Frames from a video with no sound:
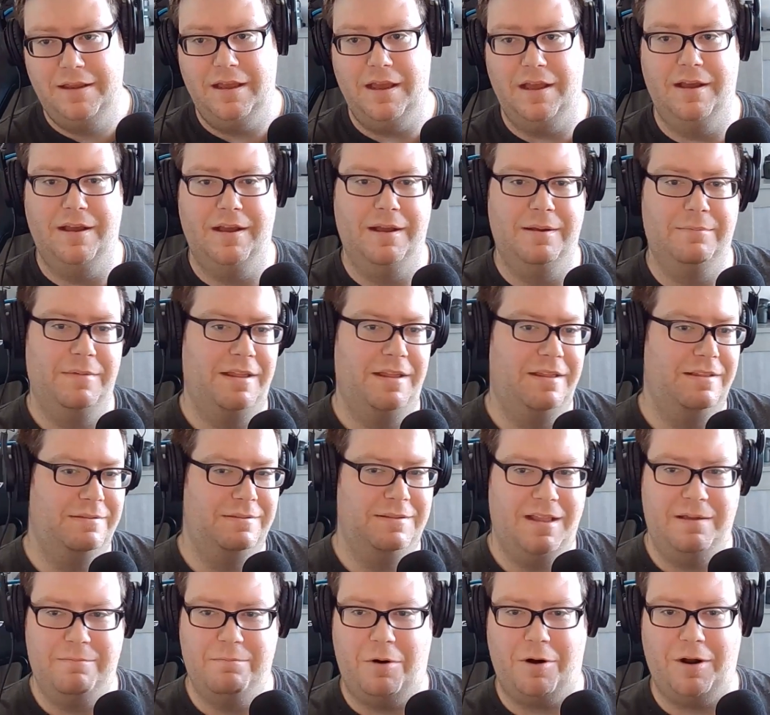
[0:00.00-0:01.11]
And
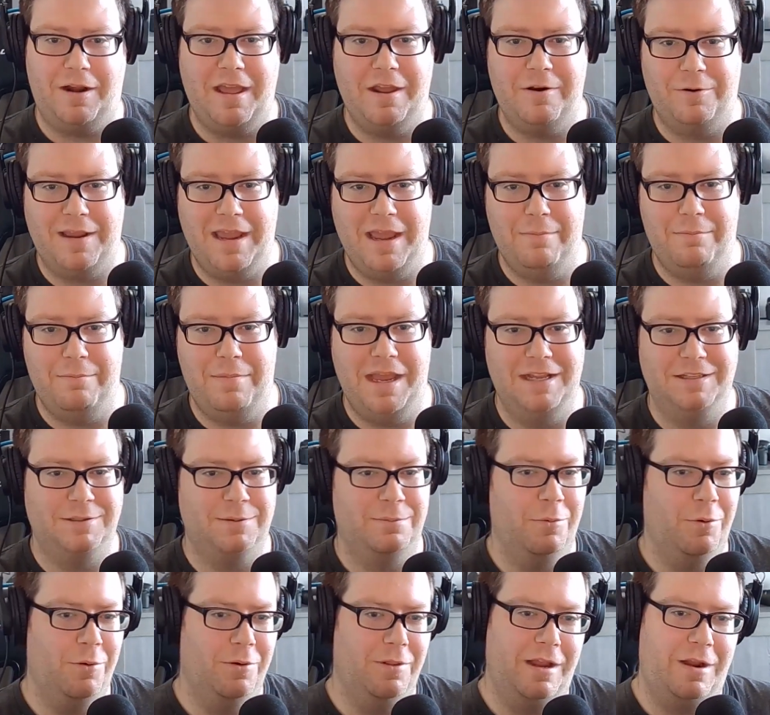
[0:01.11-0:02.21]
Marketo campaigns are
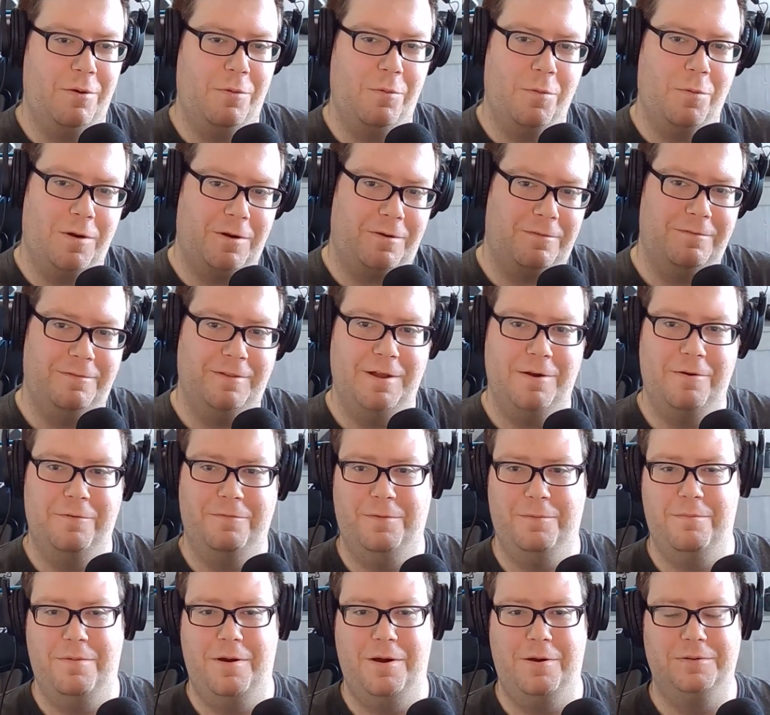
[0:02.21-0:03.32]
more like a workflow for
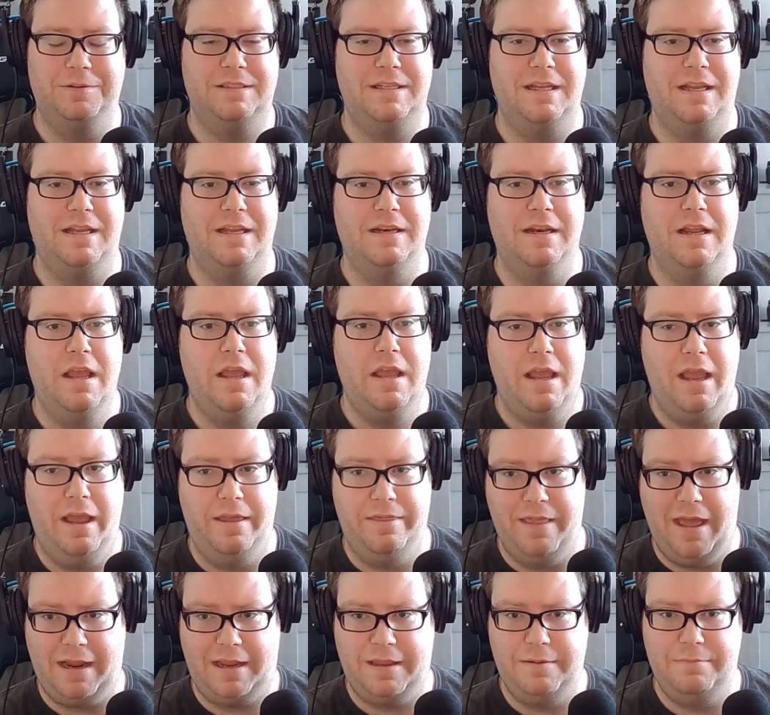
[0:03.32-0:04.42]
most. And
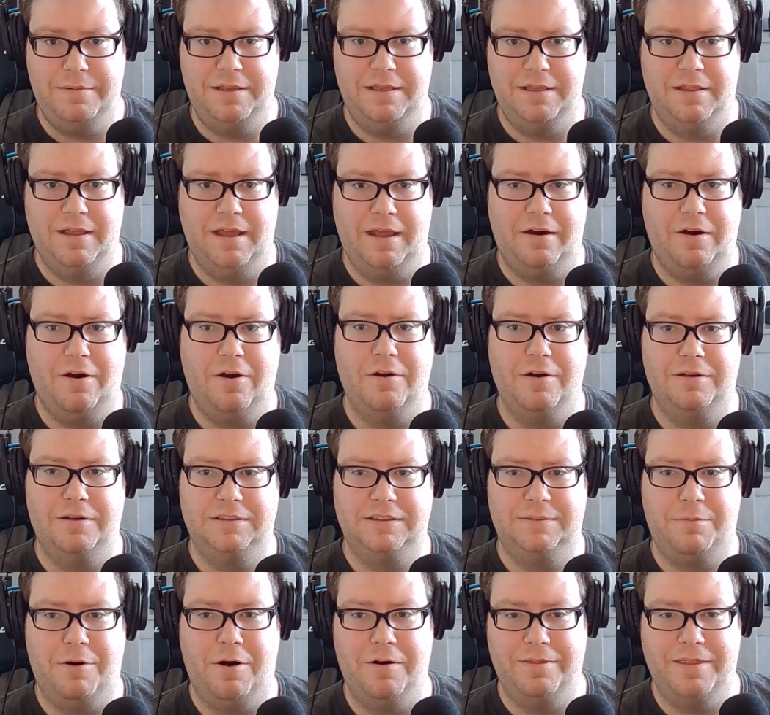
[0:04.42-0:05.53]
that can be the
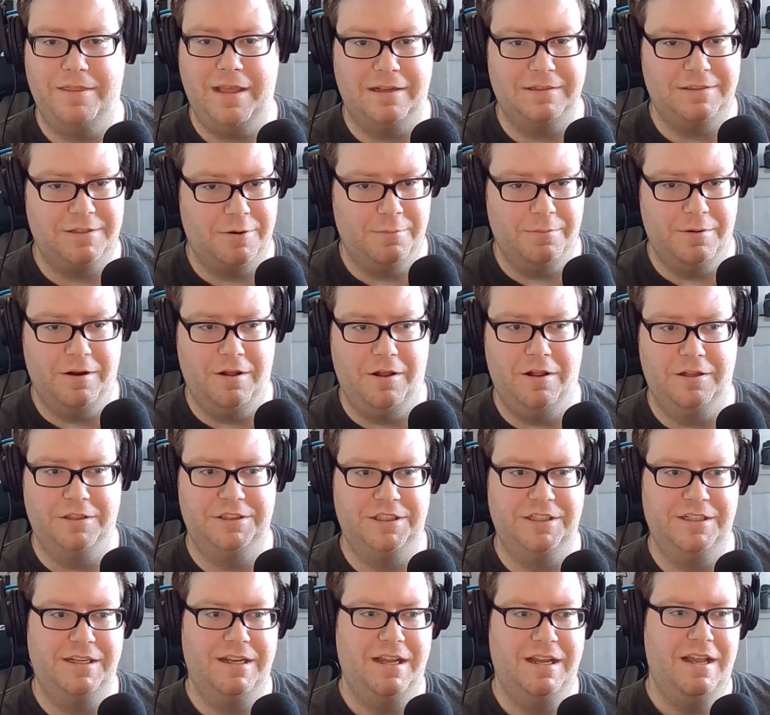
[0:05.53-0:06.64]
hardest part, that
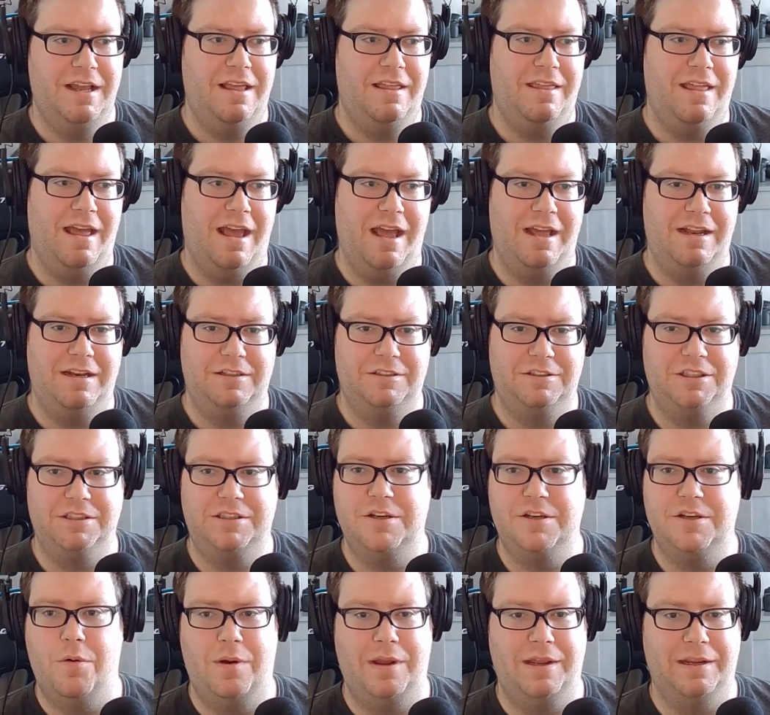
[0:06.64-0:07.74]
terminology, that just
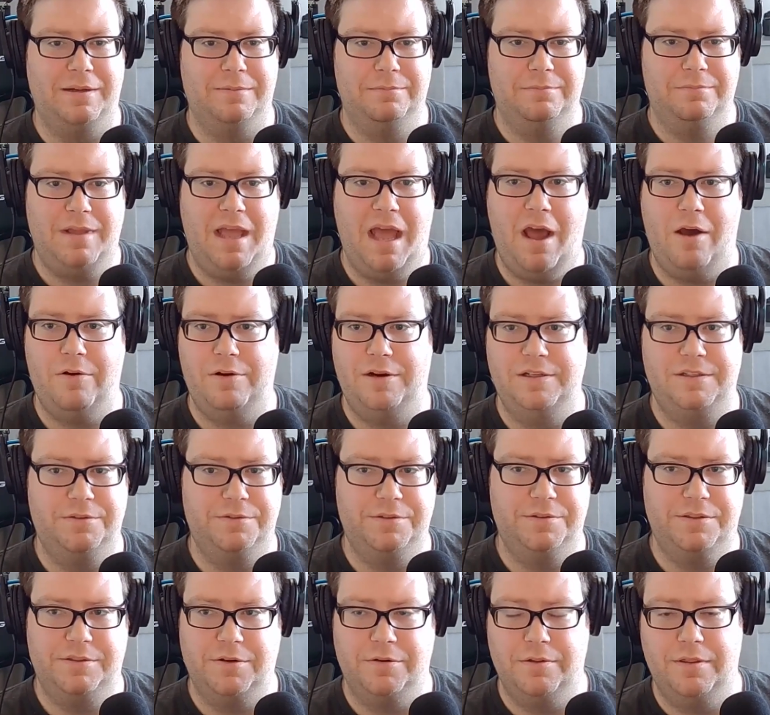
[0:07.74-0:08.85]
knowing how to do
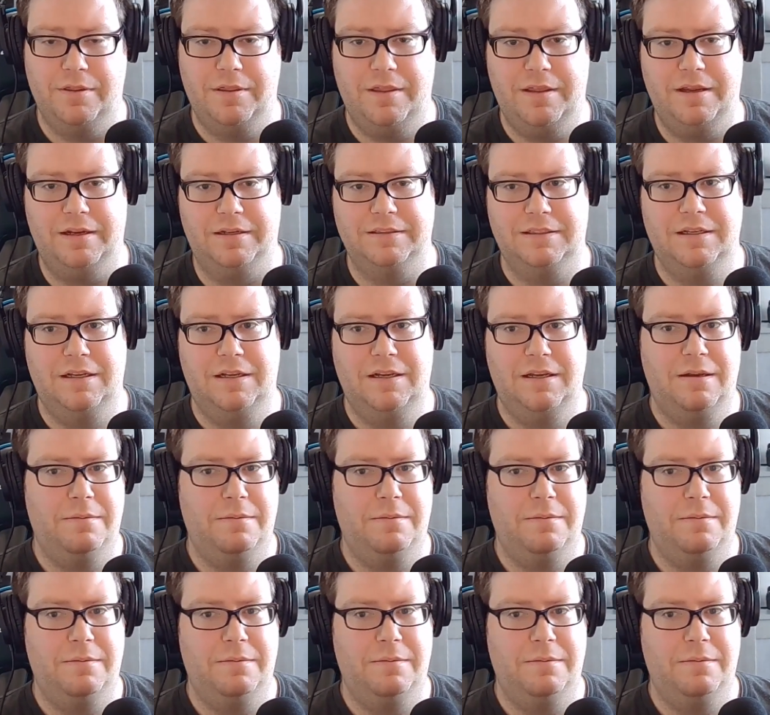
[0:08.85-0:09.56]
certain things.